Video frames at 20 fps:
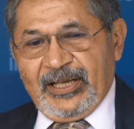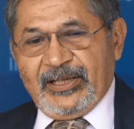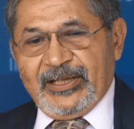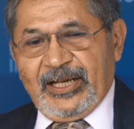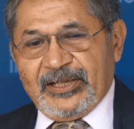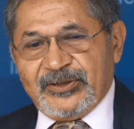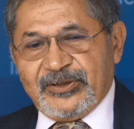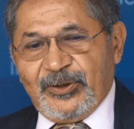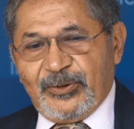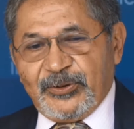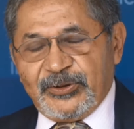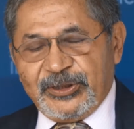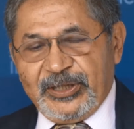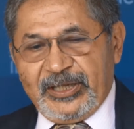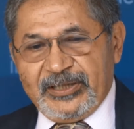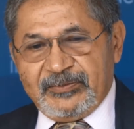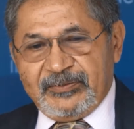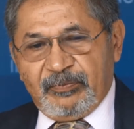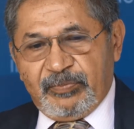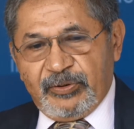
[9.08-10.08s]

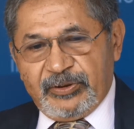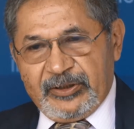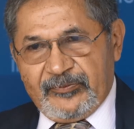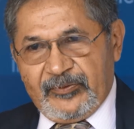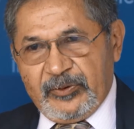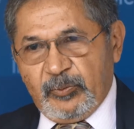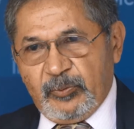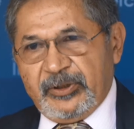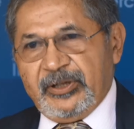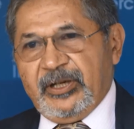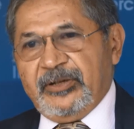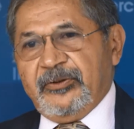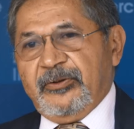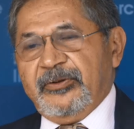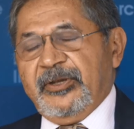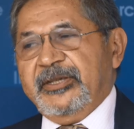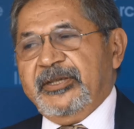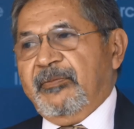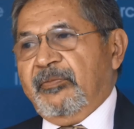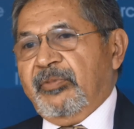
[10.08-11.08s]
associated and put everyone under
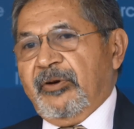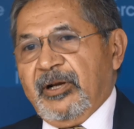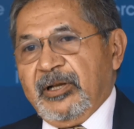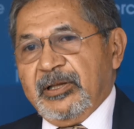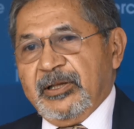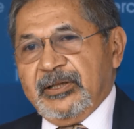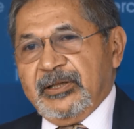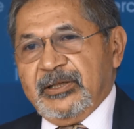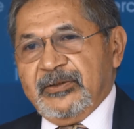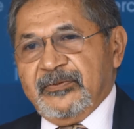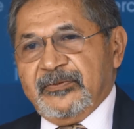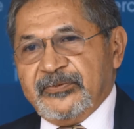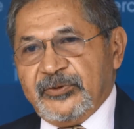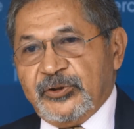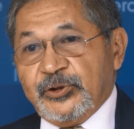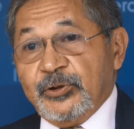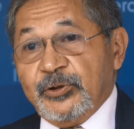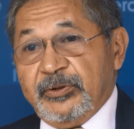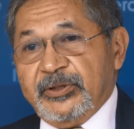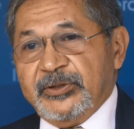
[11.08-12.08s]
the umbrella of
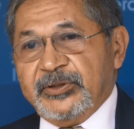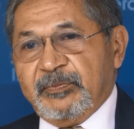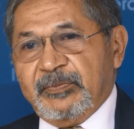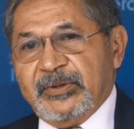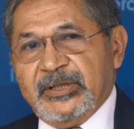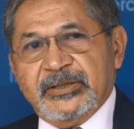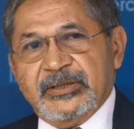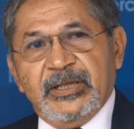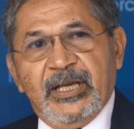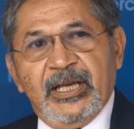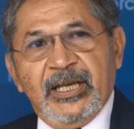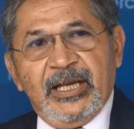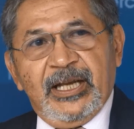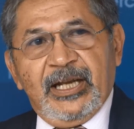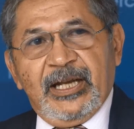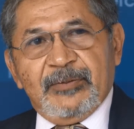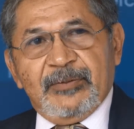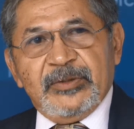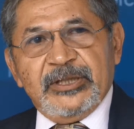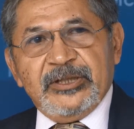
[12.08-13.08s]
Jewish, but
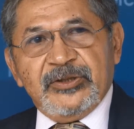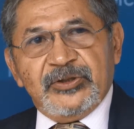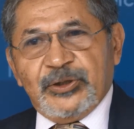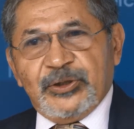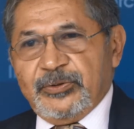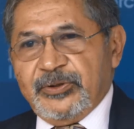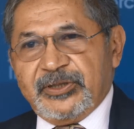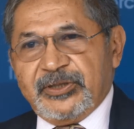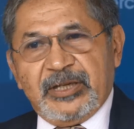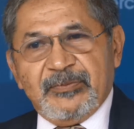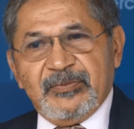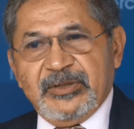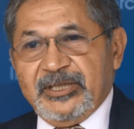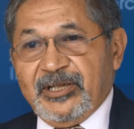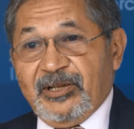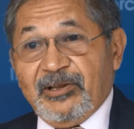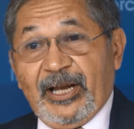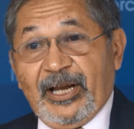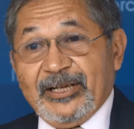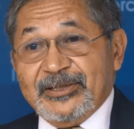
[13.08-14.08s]
being Jewish can mean
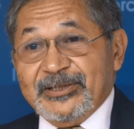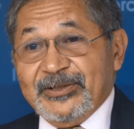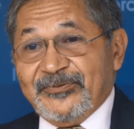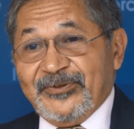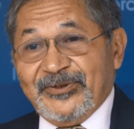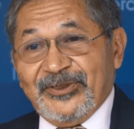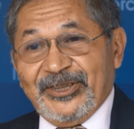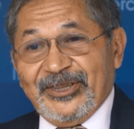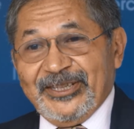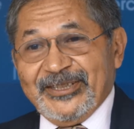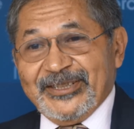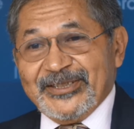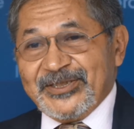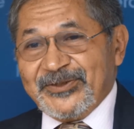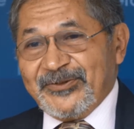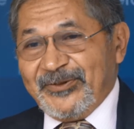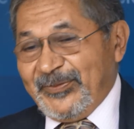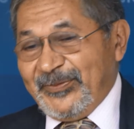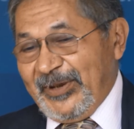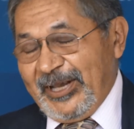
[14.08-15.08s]
a lot of different things,
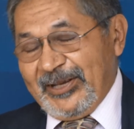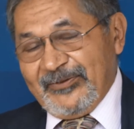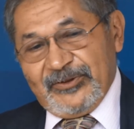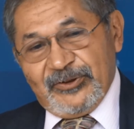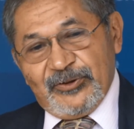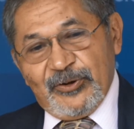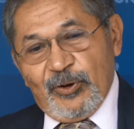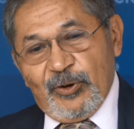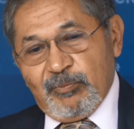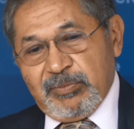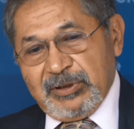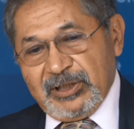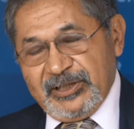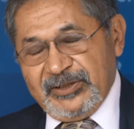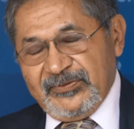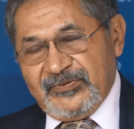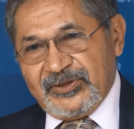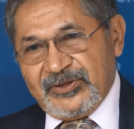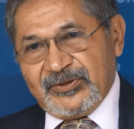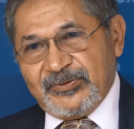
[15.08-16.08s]
from having no
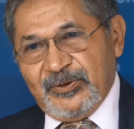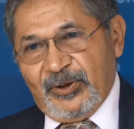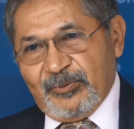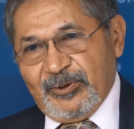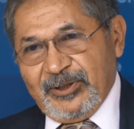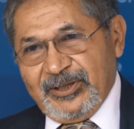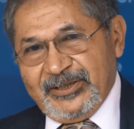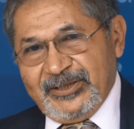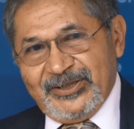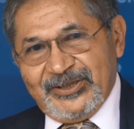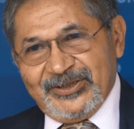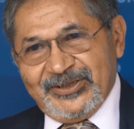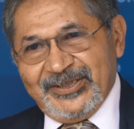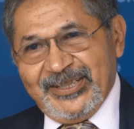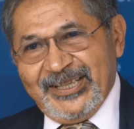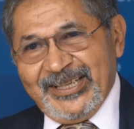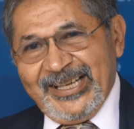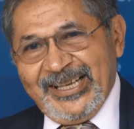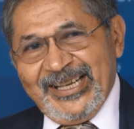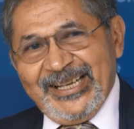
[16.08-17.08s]
beliefs, no religion,
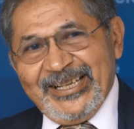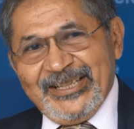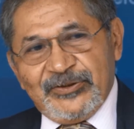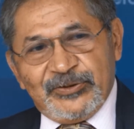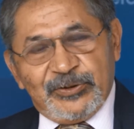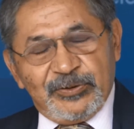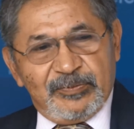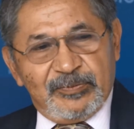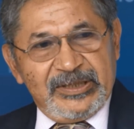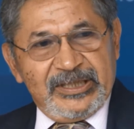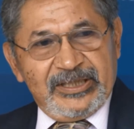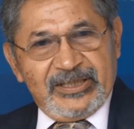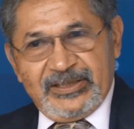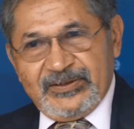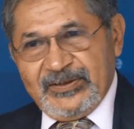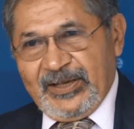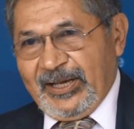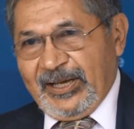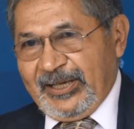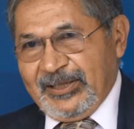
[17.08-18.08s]
to
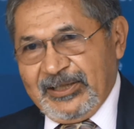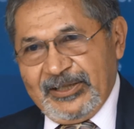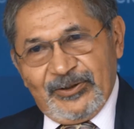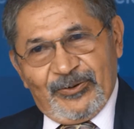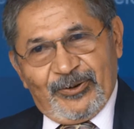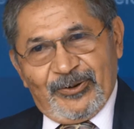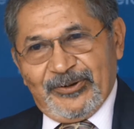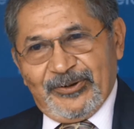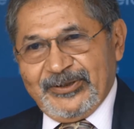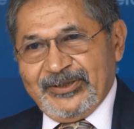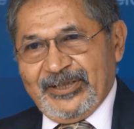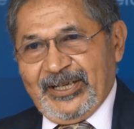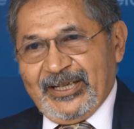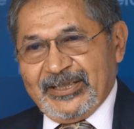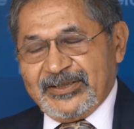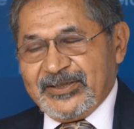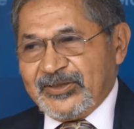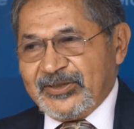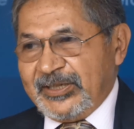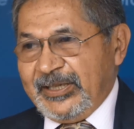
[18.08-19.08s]
being highly
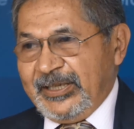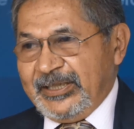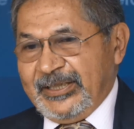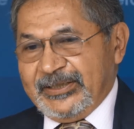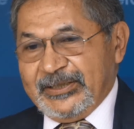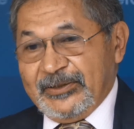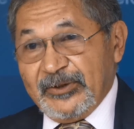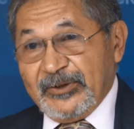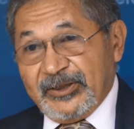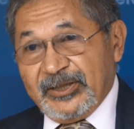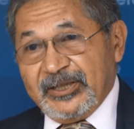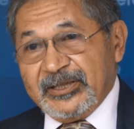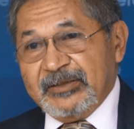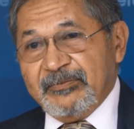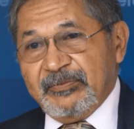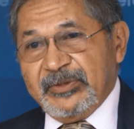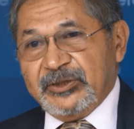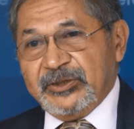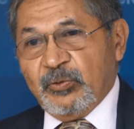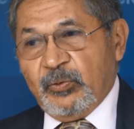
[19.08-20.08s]
Orthodox and everything
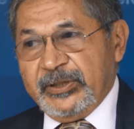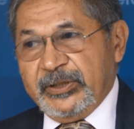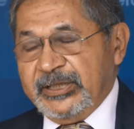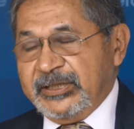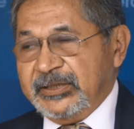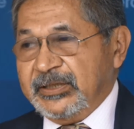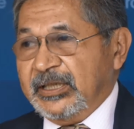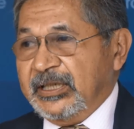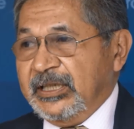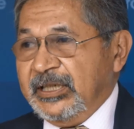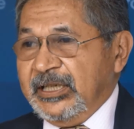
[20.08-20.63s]
in between.